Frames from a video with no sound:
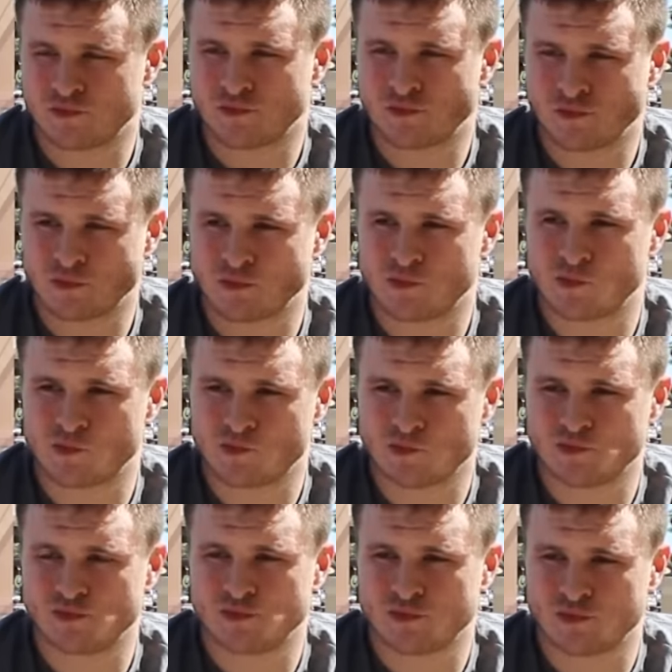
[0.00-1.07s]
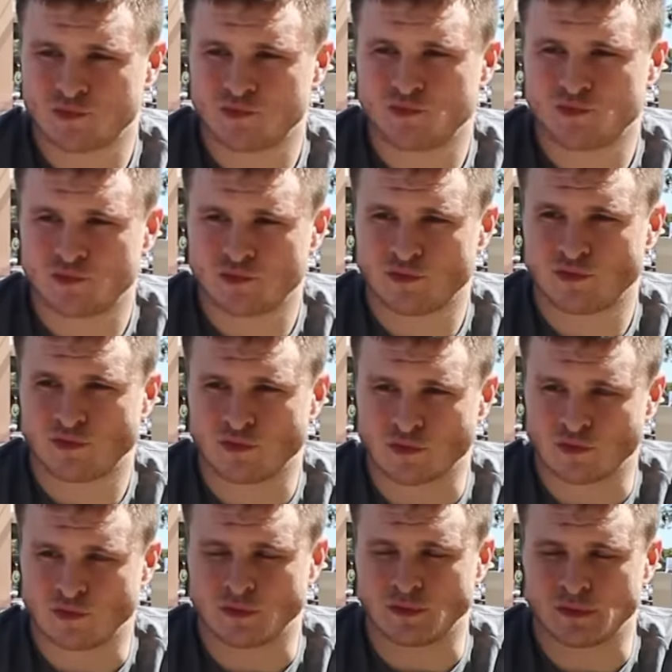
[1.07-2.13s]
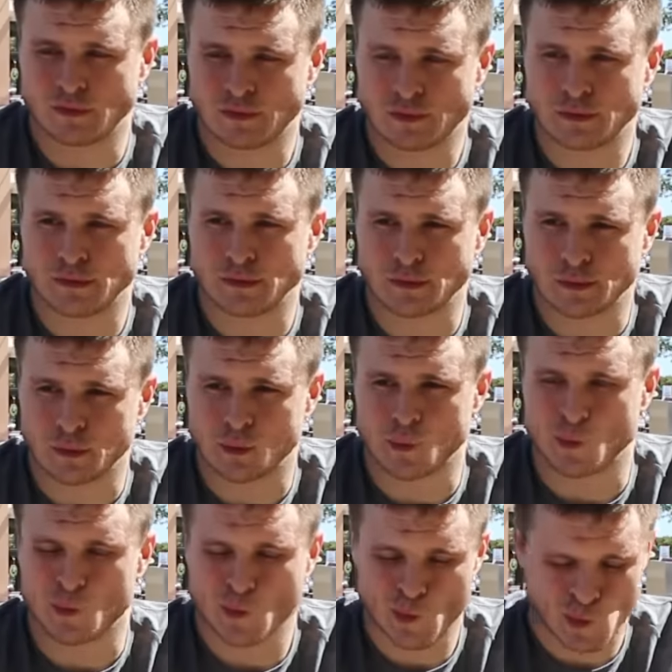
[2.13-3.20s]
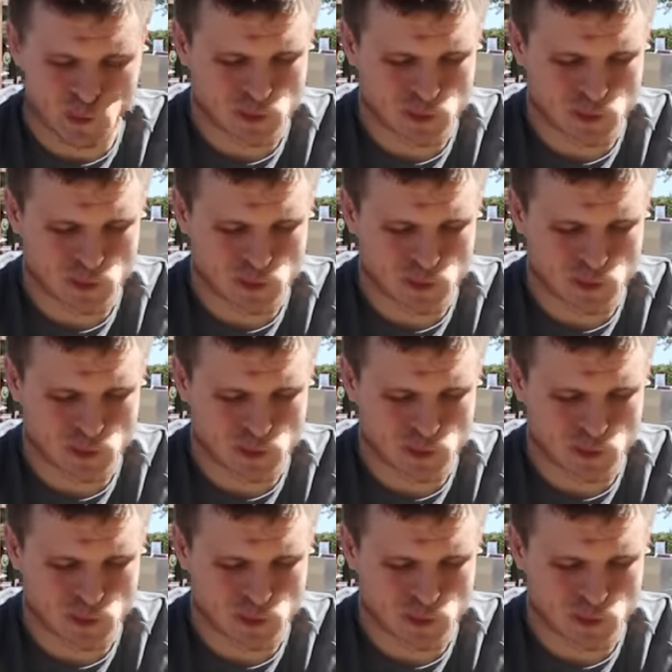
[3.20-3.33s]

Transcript: No words are spoken by the person on screen.